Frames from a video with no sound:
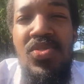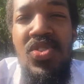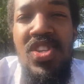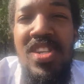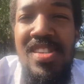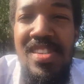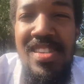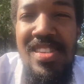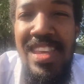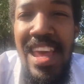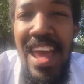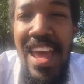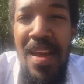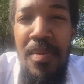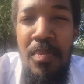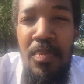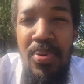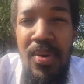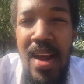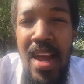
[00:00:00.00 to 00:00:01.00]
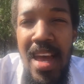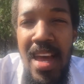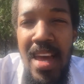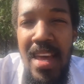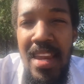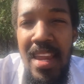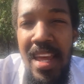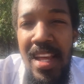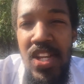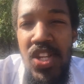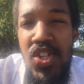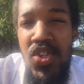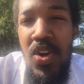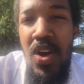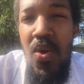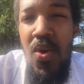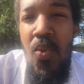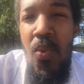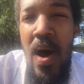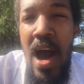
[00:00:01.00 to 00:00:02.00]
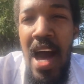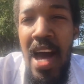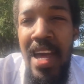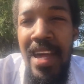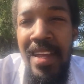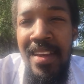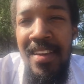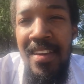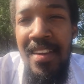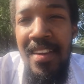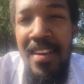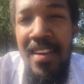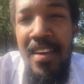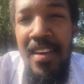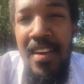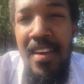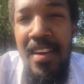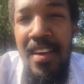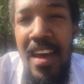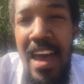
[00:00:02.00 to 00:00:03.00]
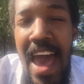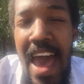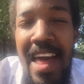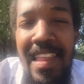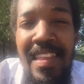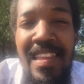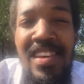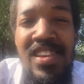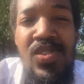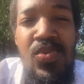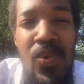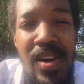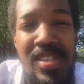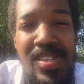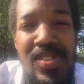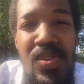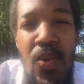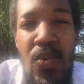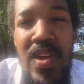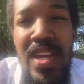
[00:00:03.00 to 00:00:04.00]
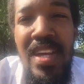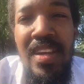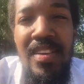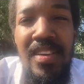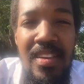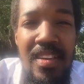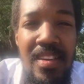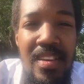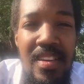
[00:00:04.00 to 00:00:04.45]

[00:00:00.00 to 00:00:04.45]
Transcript: Jesus ate bread and drunk wine at least once a week.